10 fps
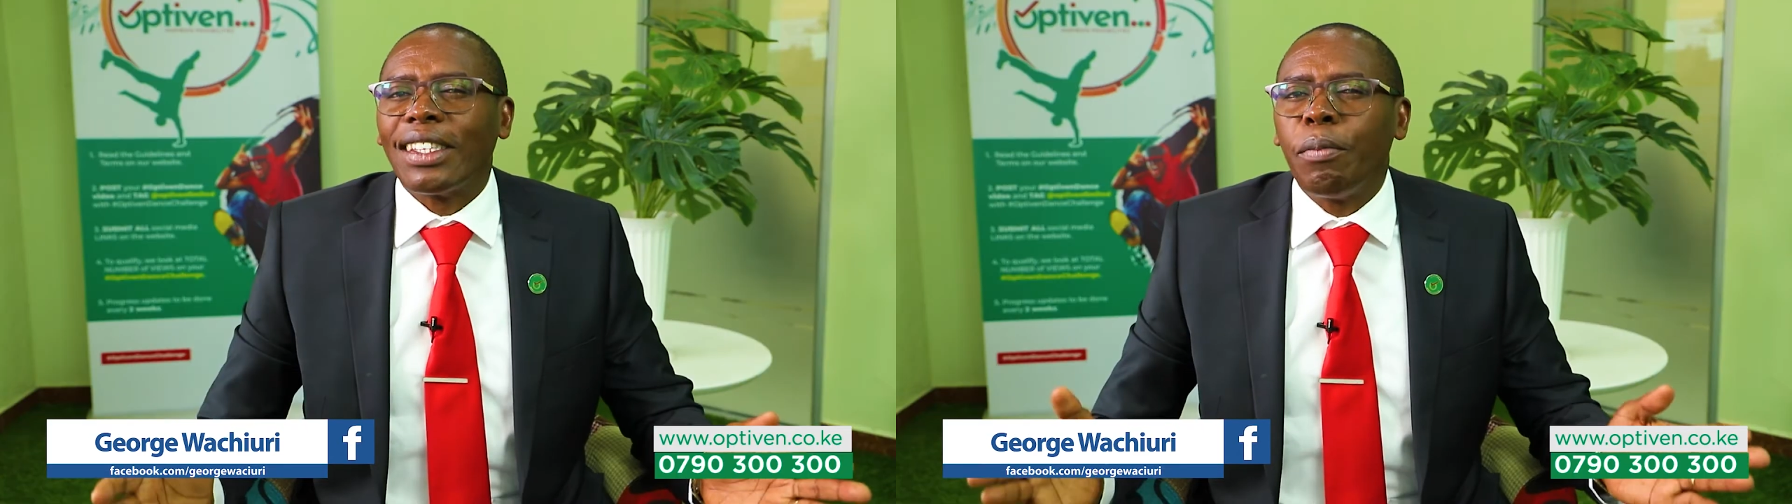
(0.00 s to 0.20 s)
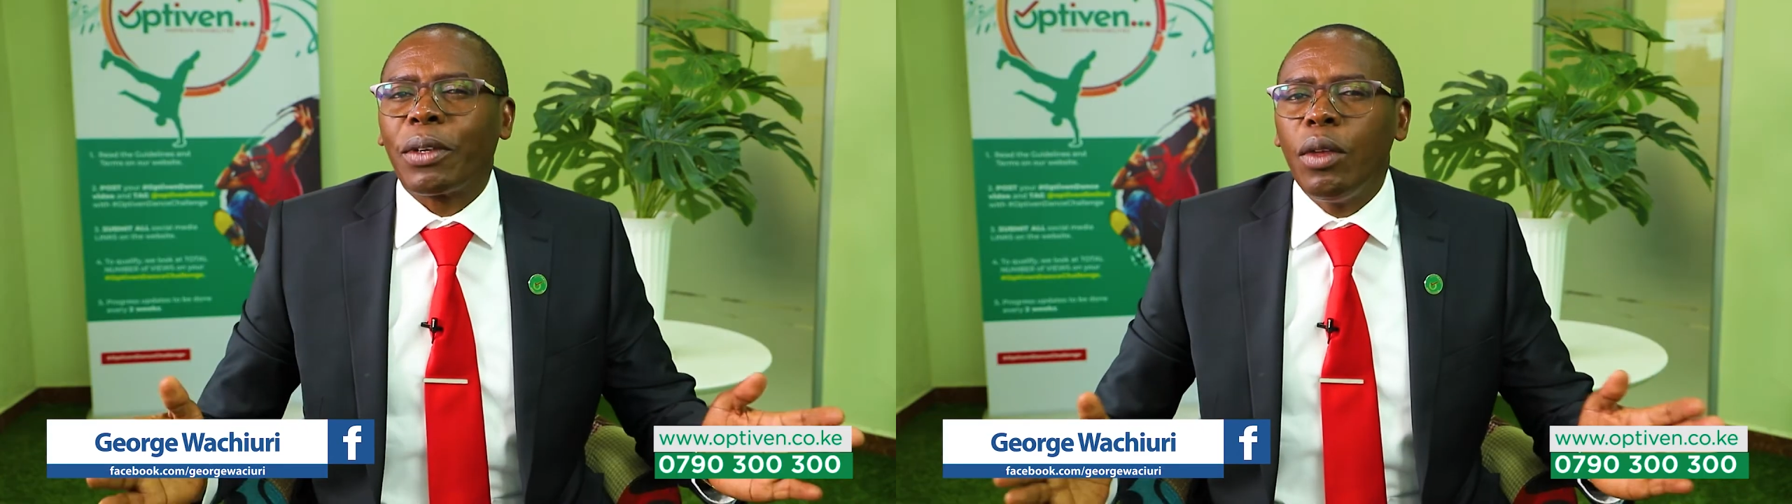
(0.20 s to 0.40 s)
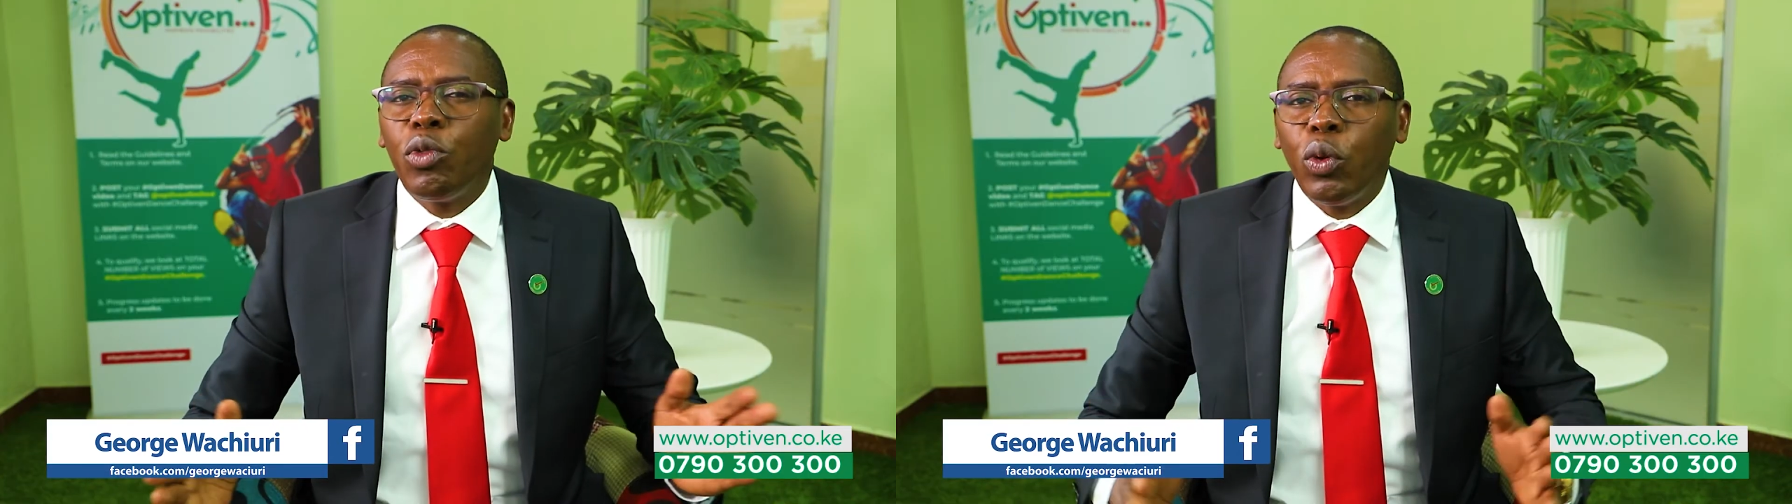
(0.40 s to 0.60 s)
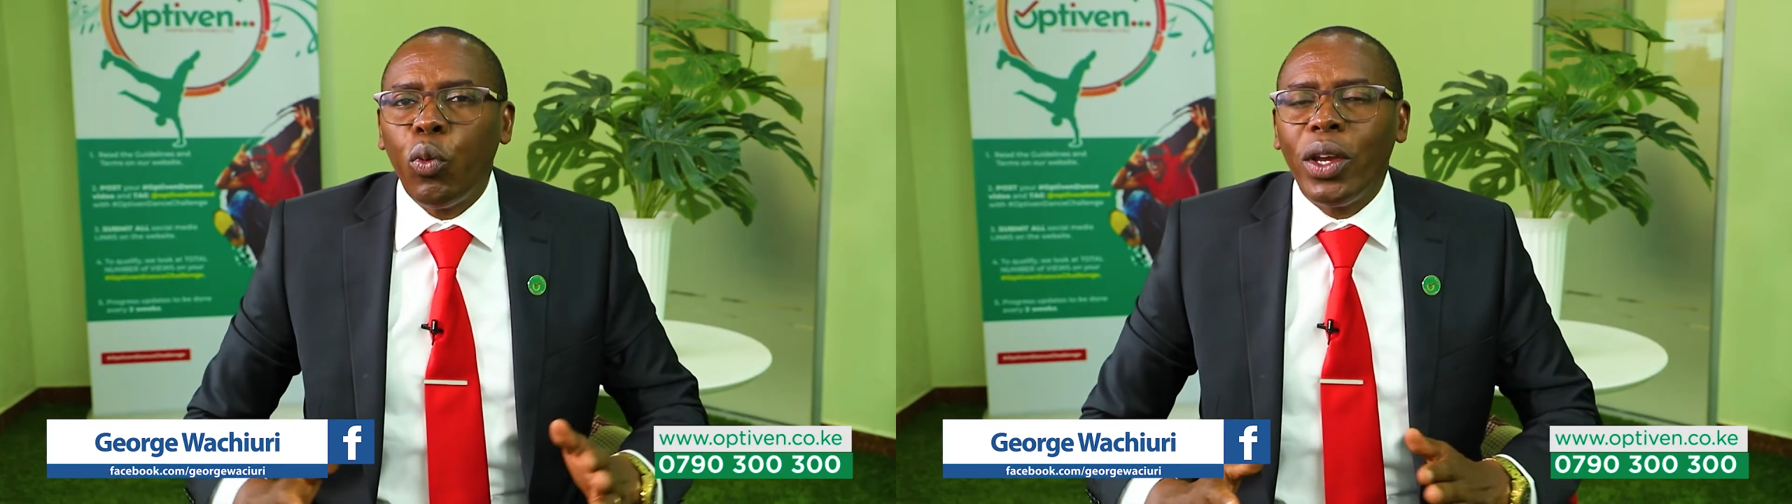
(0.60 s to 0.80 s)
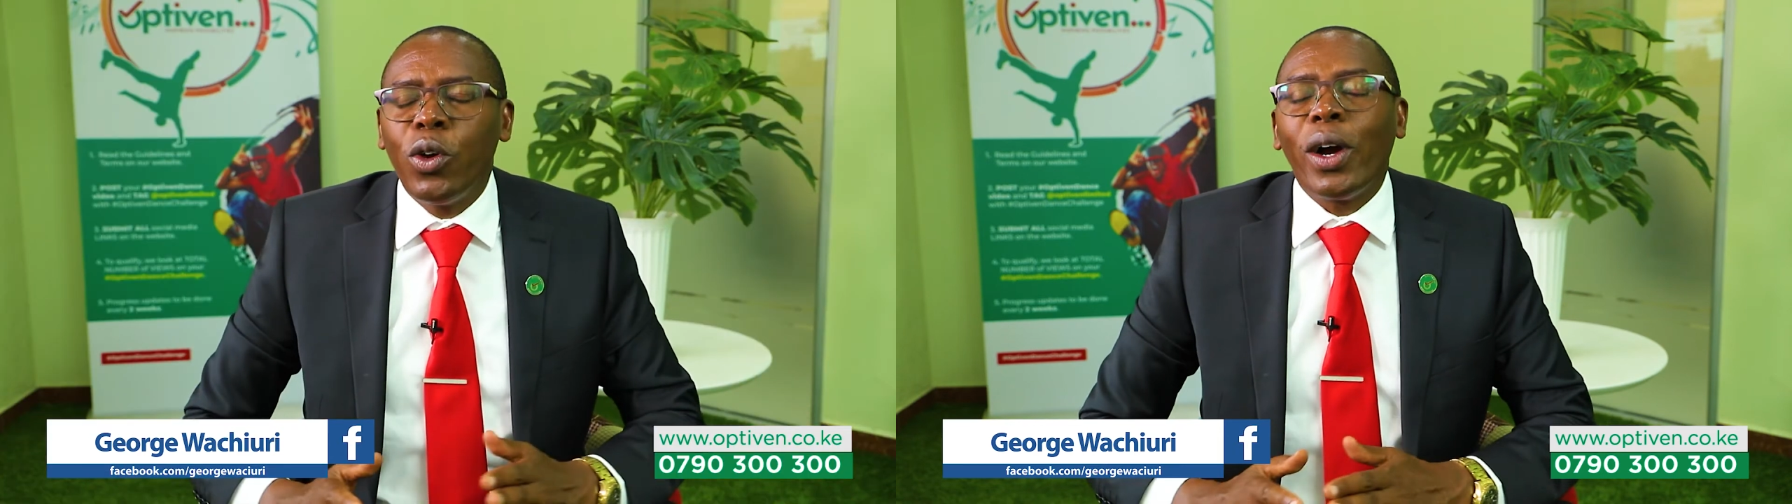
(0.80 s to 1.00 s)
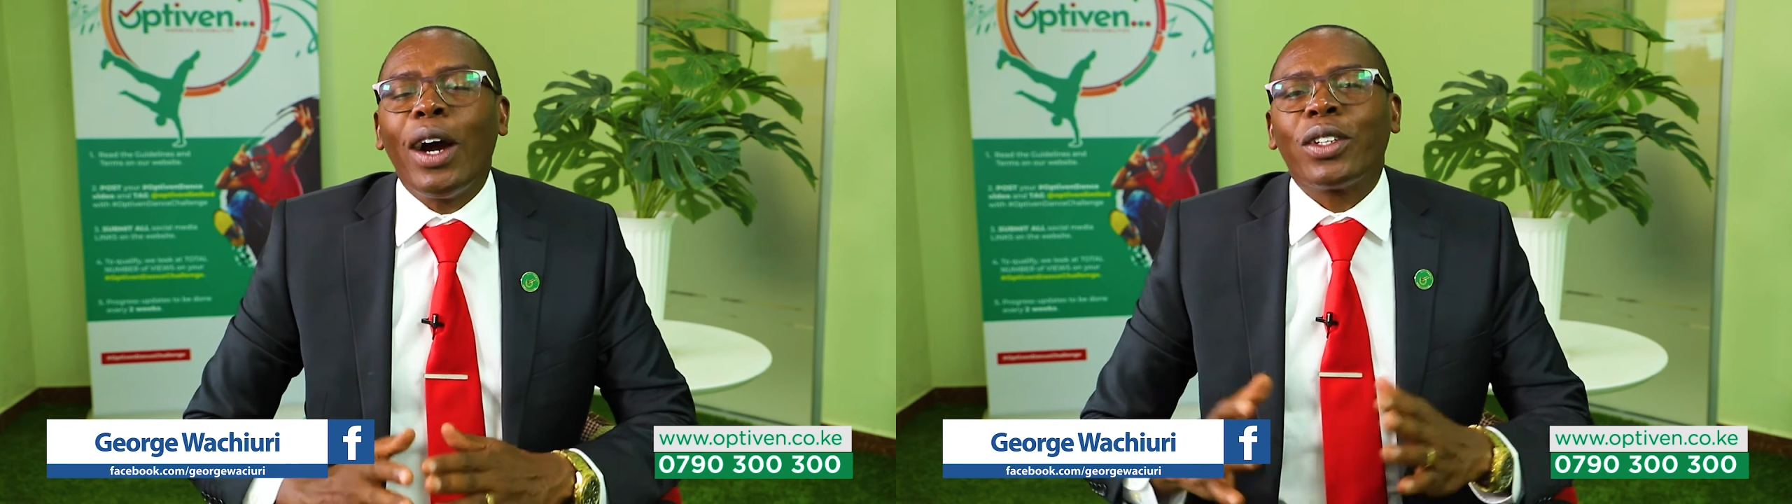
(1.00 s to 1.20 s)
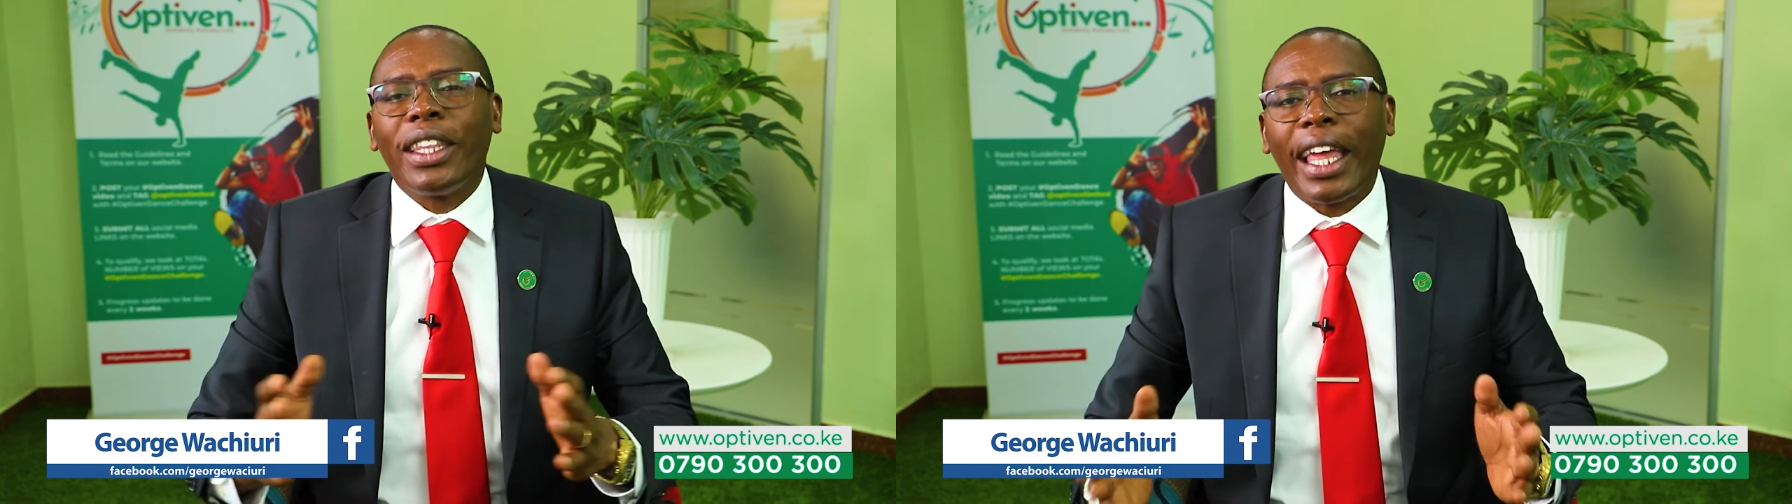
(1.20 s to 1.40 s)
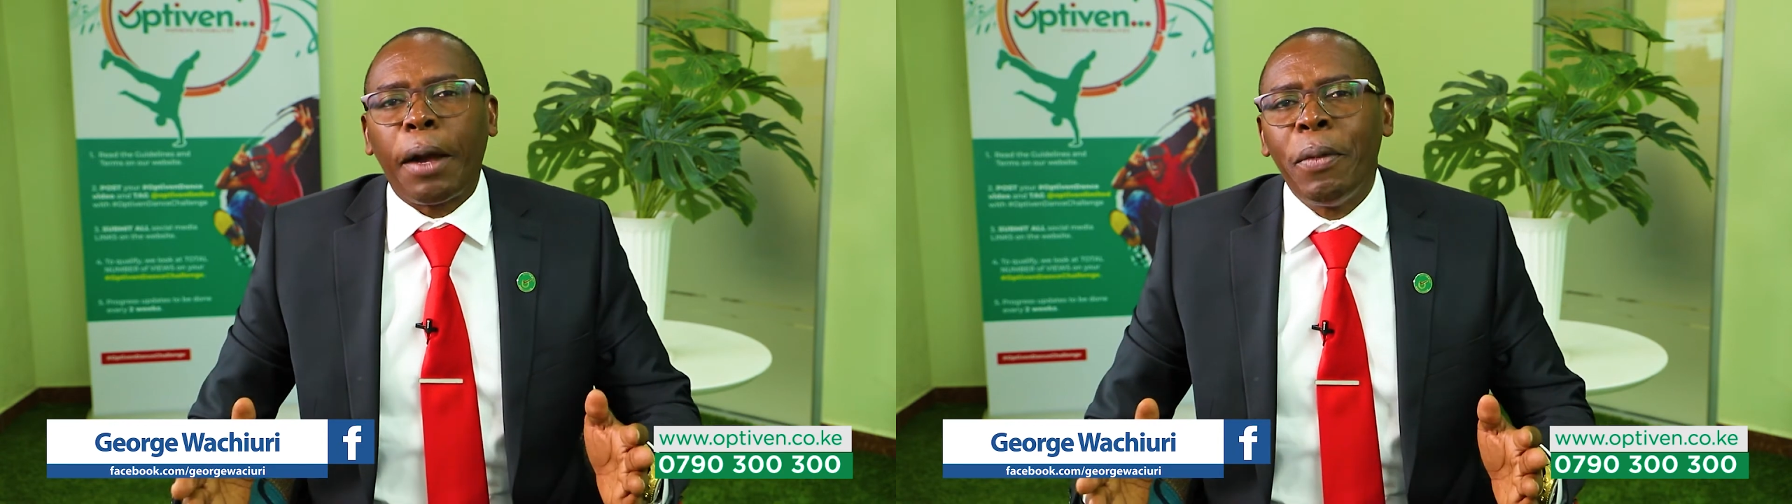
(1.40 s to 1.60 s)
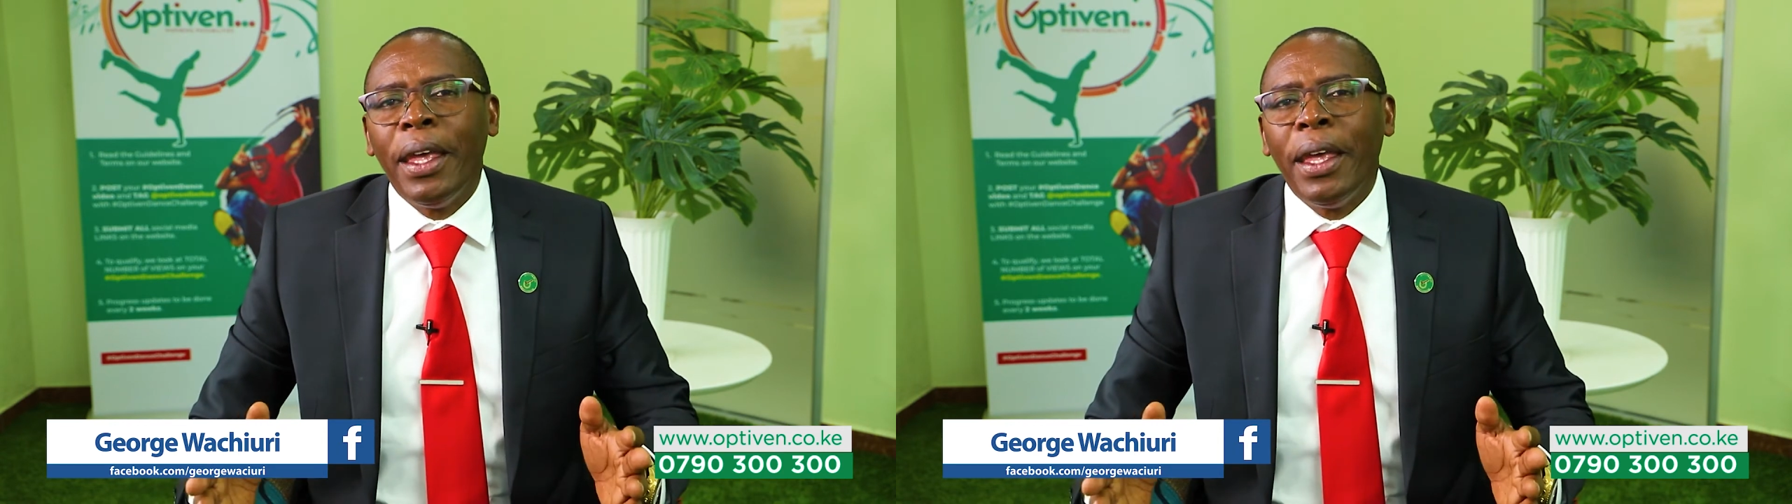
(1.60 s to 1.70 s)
sometimes we go out there.